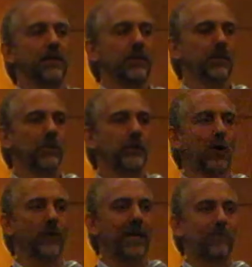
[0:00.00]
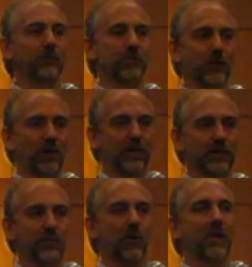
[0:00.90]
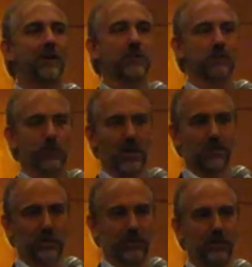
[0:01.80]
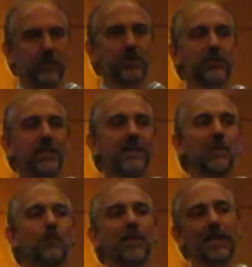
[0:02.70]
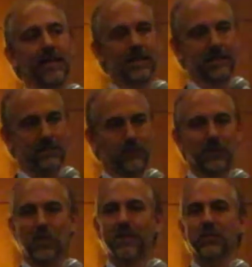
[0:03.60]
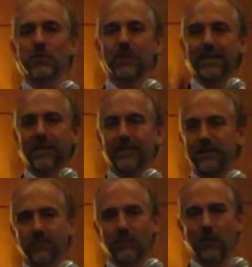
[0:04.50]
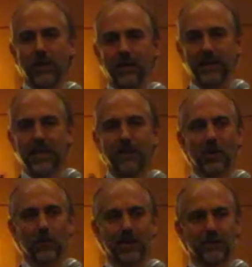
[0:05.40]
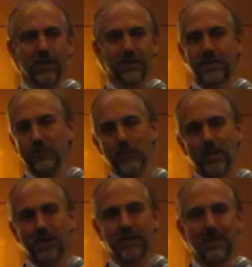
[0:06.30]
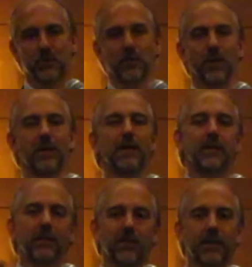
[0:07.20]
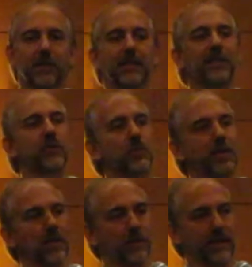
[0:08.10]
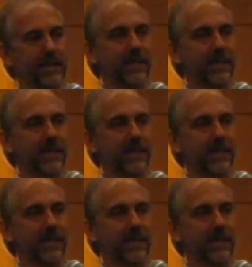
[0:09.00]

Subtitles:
You don't have to install it, you don't have to subscribe to it, you can just sit down and play it. If somebody sends you a link, whether email or whatever else, tells you about it on the App Store, you click on a link, you just begin to play.